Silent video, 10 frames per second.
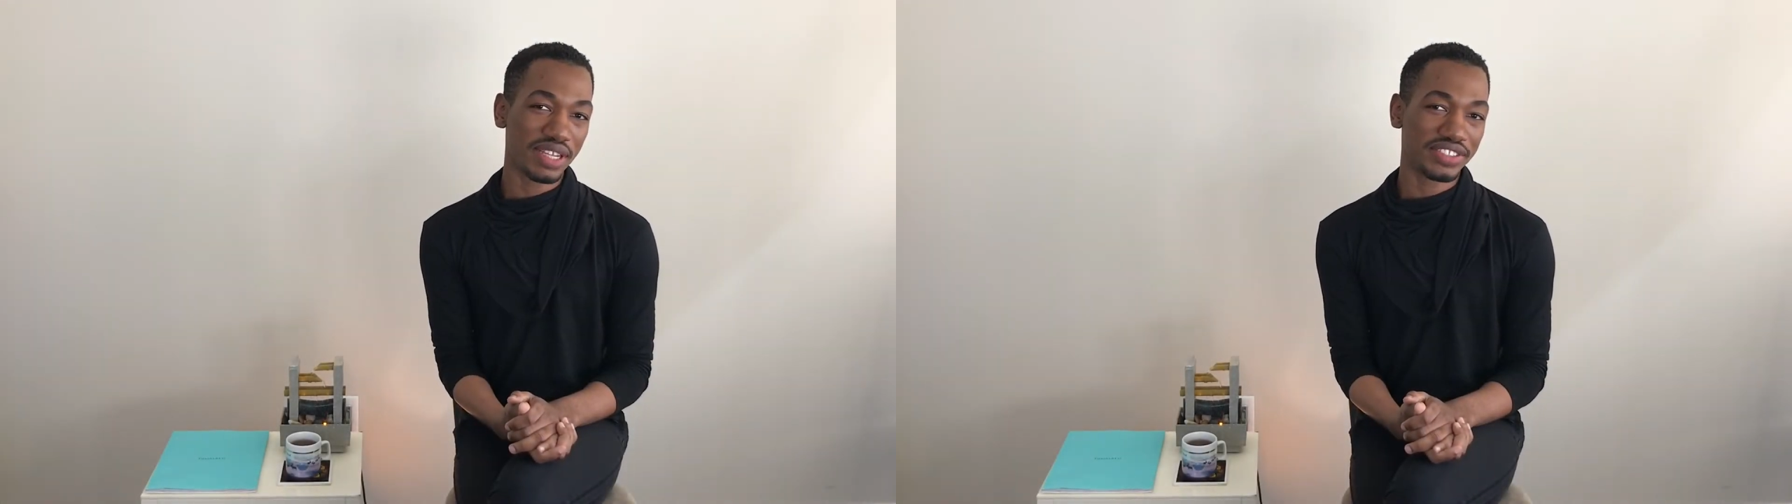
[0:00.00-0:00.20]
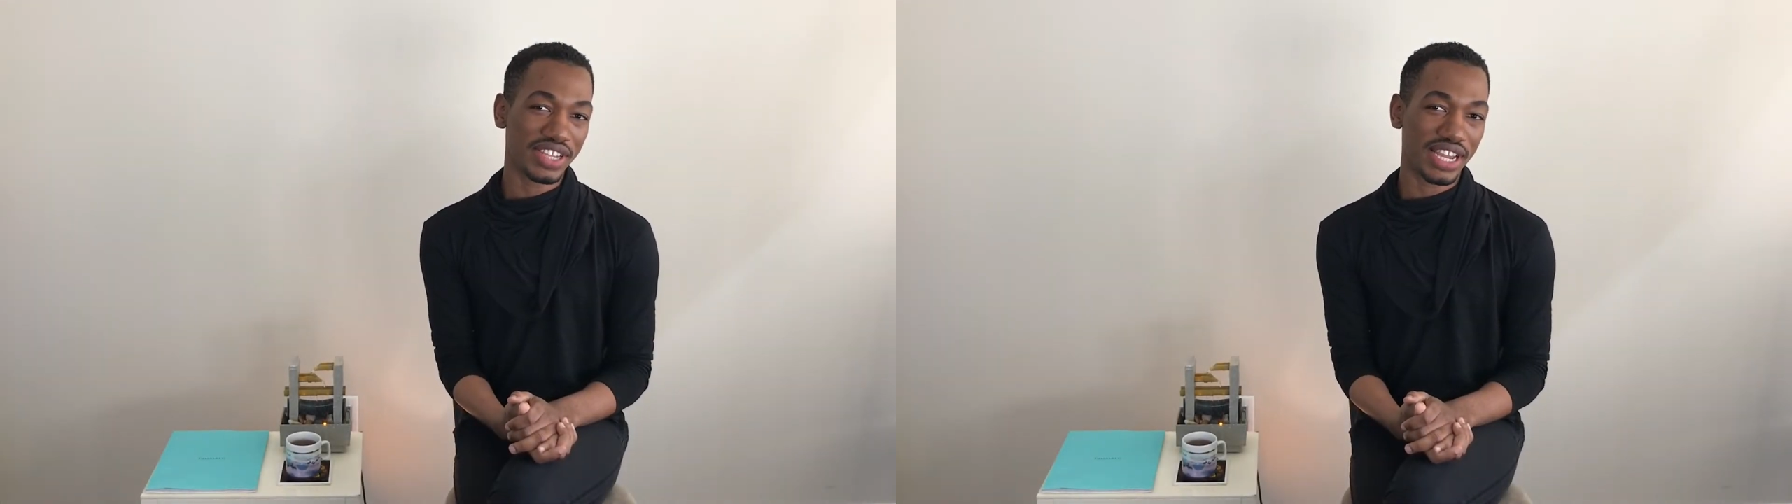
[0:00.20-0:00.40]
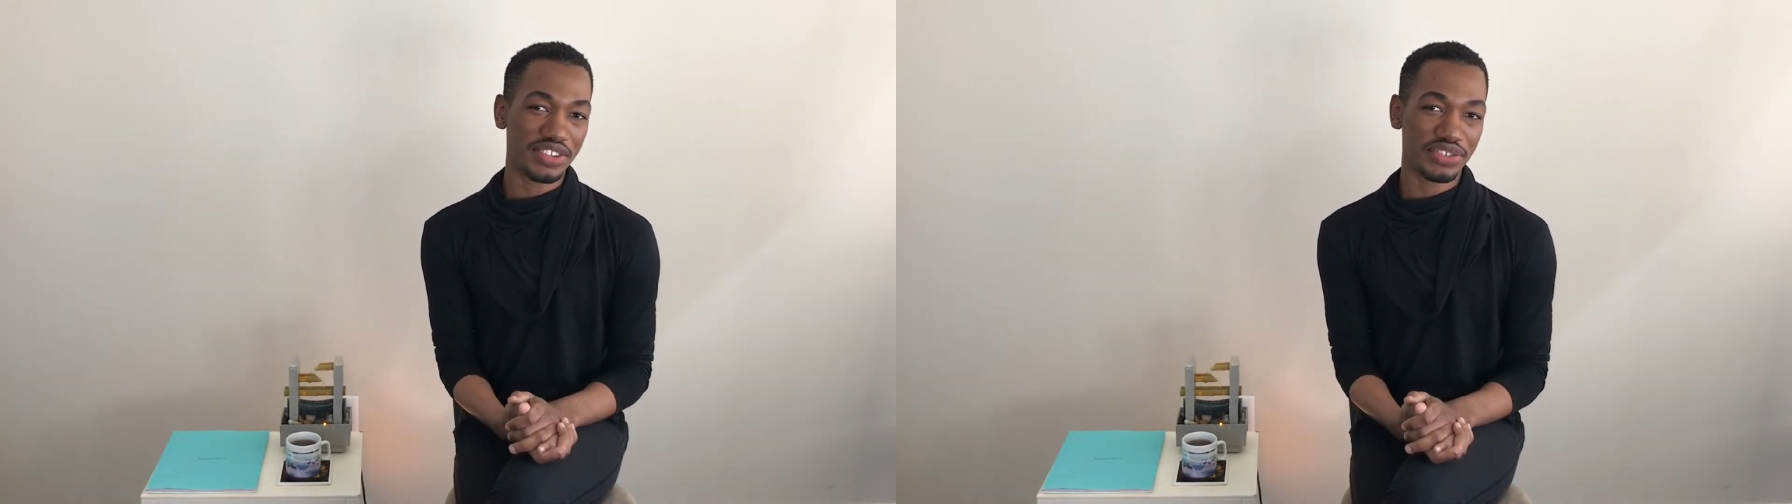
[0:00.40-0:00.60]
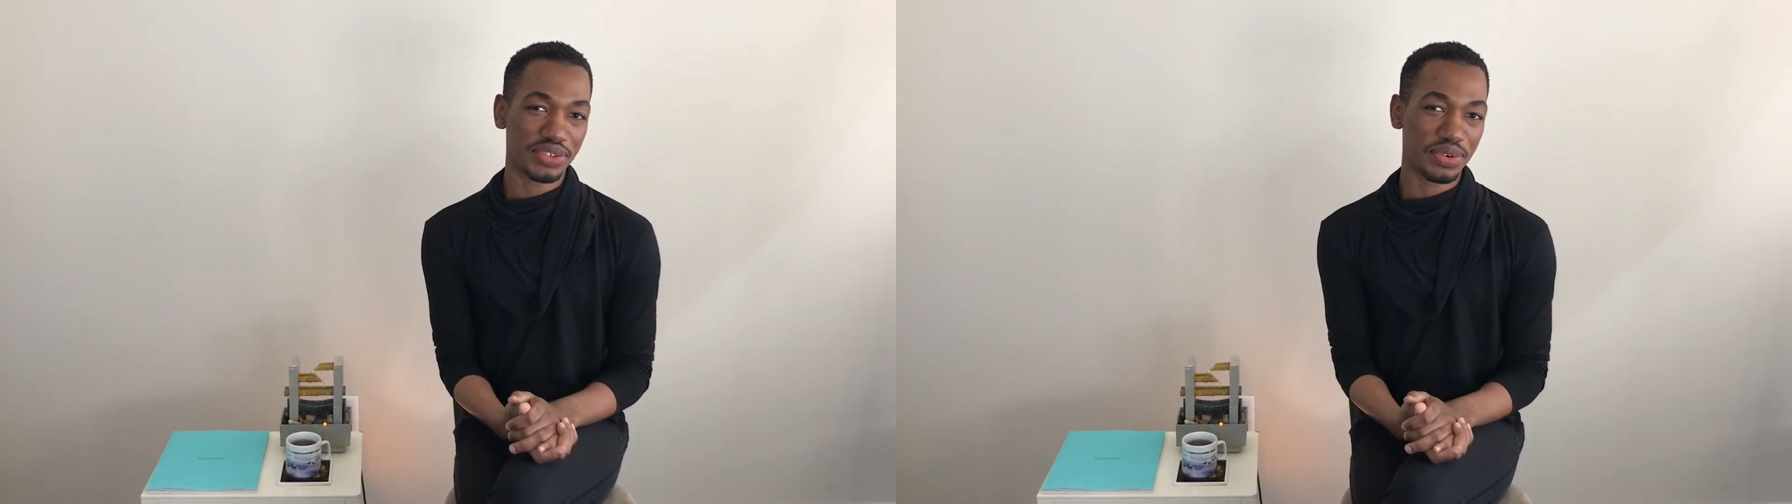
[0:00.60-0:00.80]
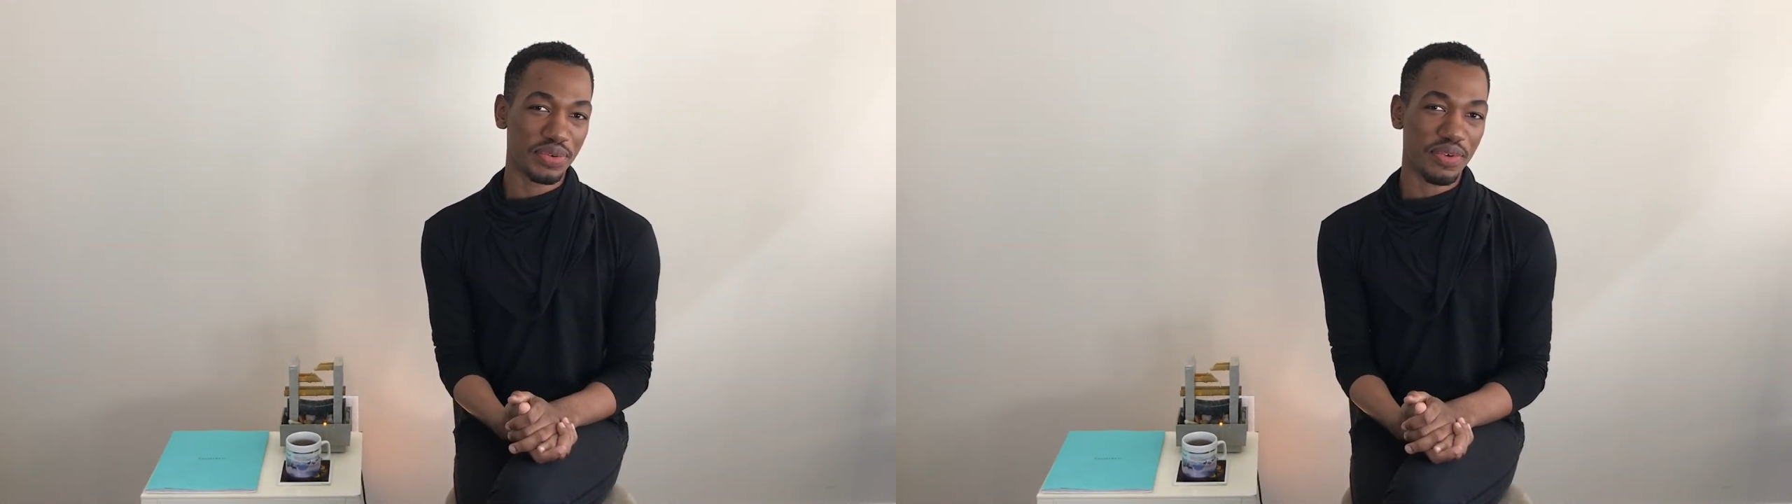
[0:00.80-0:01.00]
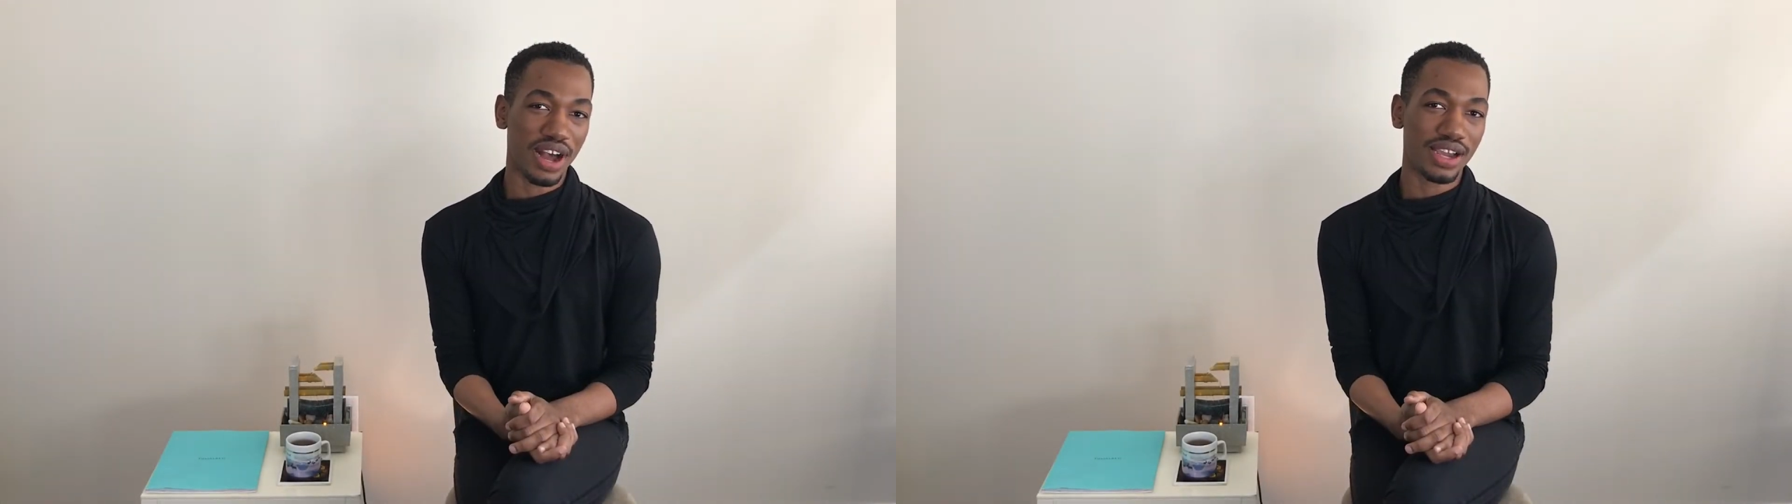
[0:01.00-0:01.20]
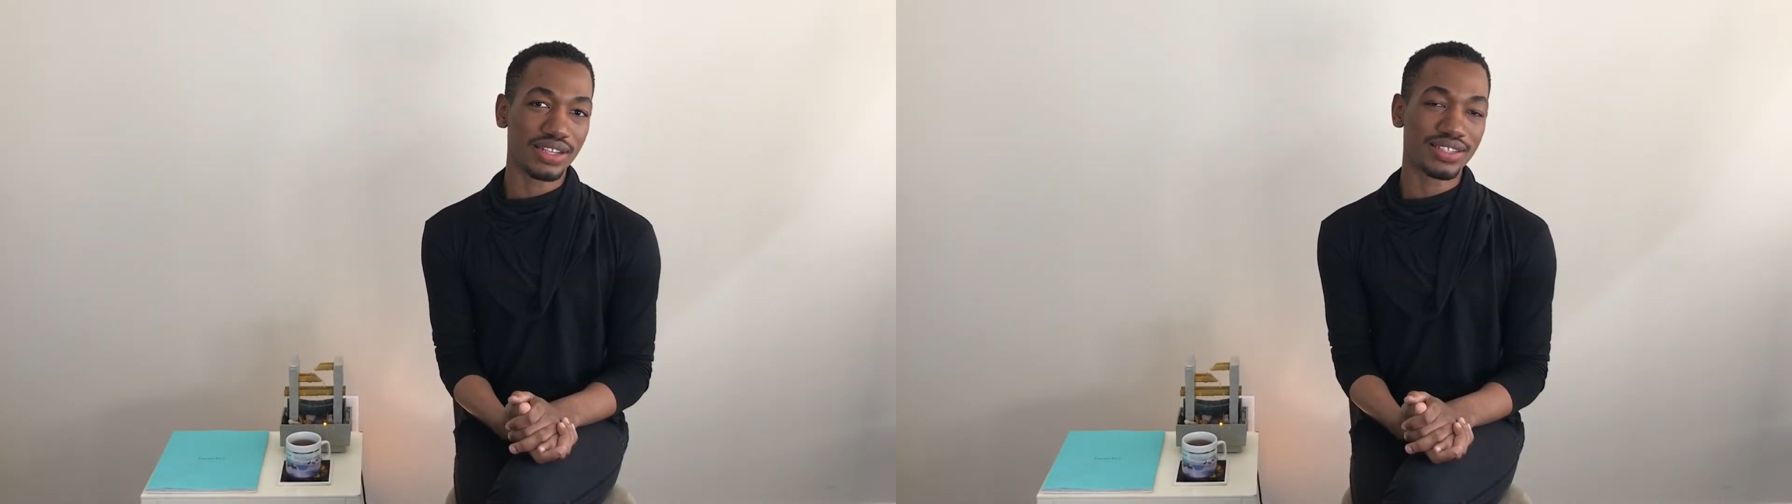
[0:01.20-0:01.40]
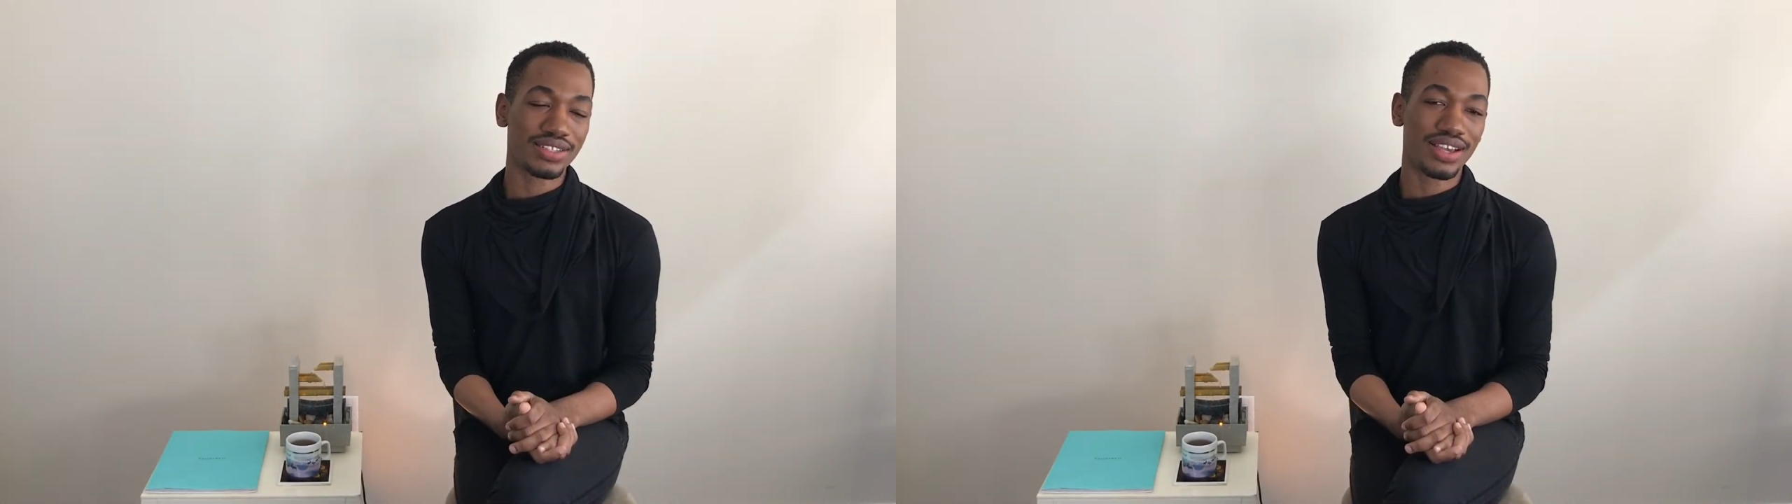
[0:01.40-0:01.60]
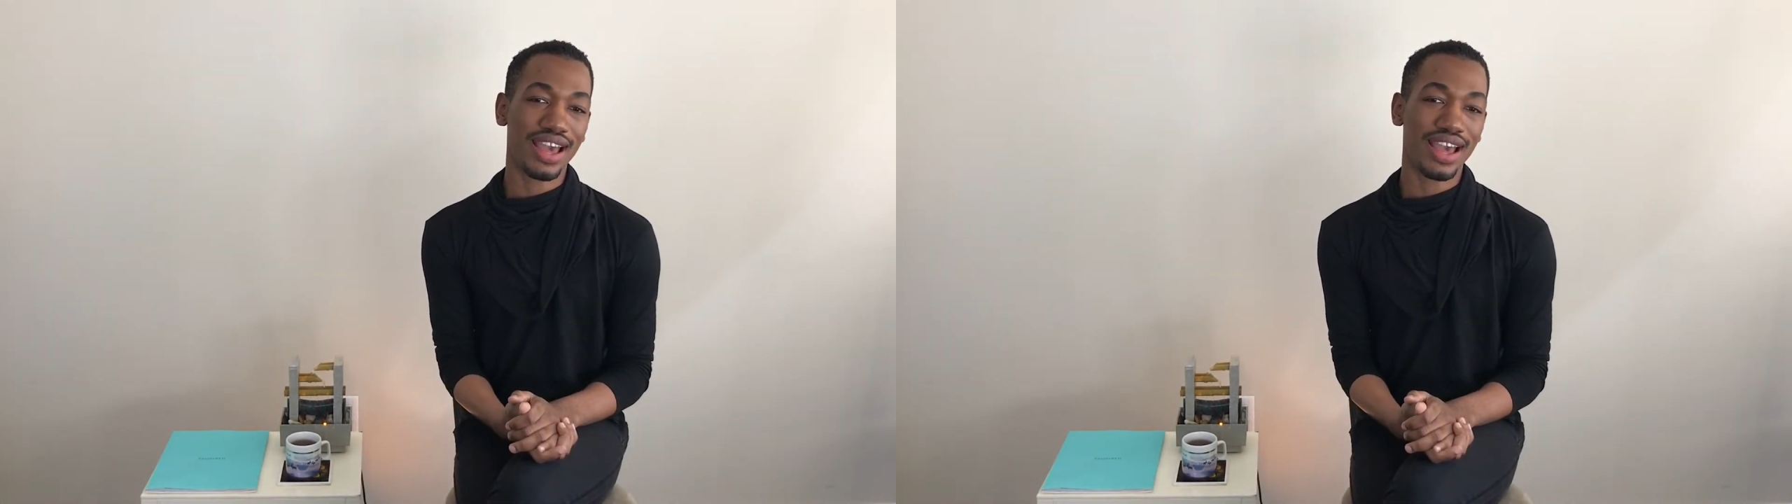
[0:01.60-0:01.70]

is Andrew Whyte,